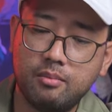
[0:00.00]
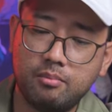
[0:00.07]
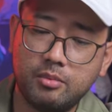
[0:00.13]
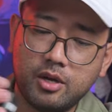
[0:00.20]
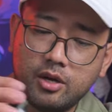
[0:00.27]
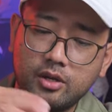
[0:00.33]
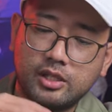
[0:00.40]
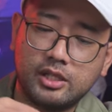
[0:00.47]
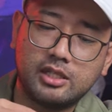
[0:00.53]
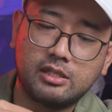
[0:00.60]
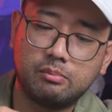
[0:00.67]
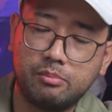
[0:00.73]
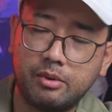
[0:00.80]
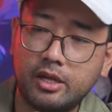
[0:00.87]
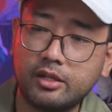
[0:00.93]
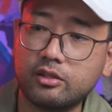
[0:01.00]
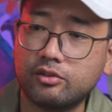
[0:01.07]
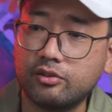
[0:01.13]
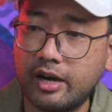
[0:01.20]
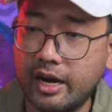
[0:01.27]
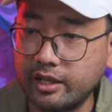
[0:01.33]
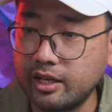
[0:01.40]
because it's built
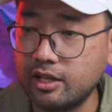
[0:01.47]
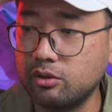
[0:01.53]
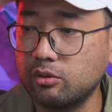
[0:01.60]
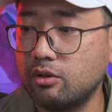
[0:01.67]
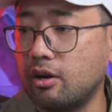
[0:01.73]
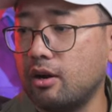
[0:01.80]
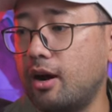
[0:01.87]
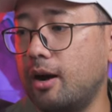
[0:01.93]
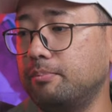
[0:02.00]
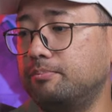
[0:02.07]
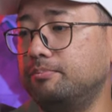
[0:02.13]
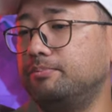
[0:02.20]
right into the cup.